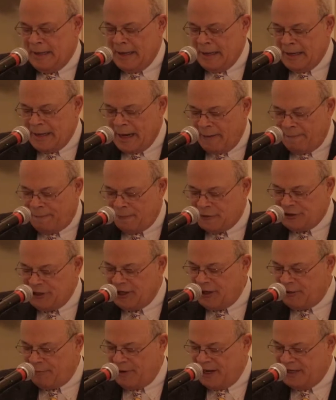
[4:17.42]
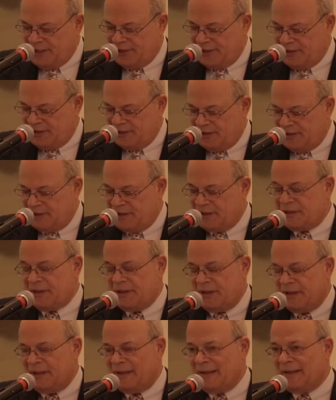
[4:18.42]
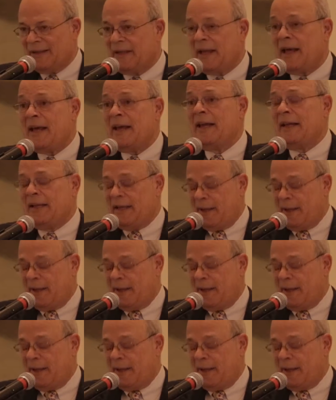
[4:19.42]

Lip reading: Now, for generations, Lady